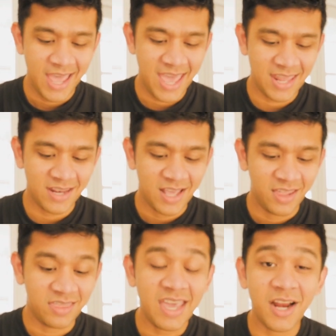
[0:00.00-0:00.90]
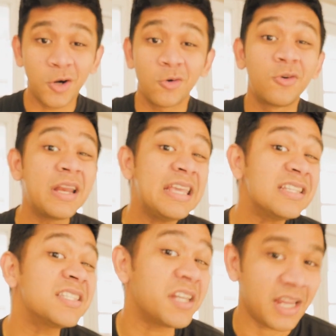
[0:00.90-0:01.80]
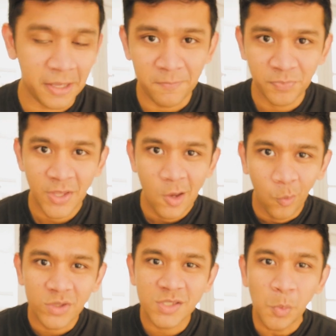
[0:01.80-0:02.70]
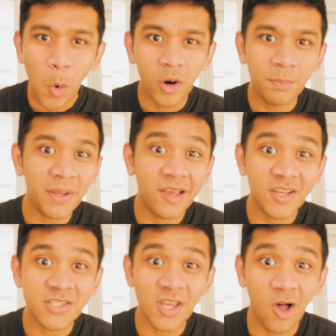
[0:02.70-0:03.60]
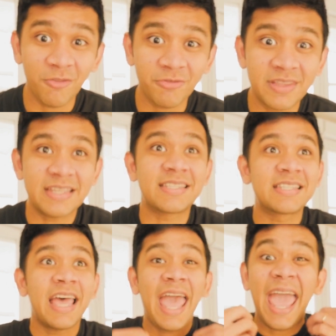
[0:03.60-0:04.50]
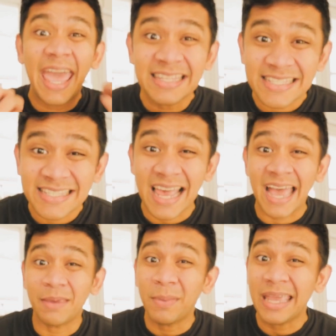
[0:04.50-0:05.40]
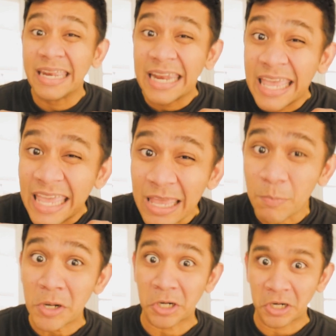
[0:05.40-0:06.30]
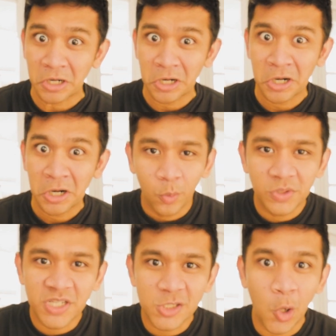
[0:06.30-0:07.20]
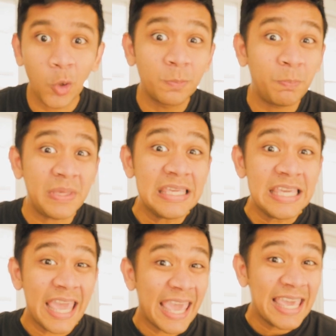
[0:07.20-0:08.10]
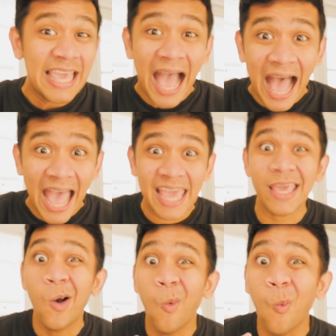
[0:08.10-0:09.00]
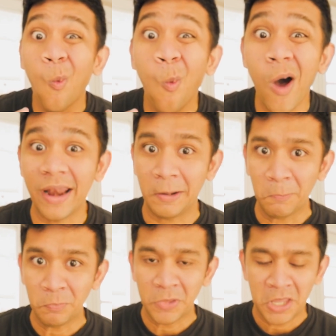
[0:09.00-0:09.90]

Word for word: And their reasoning was more because of this enzyme inhibitor, which is called PAI-1.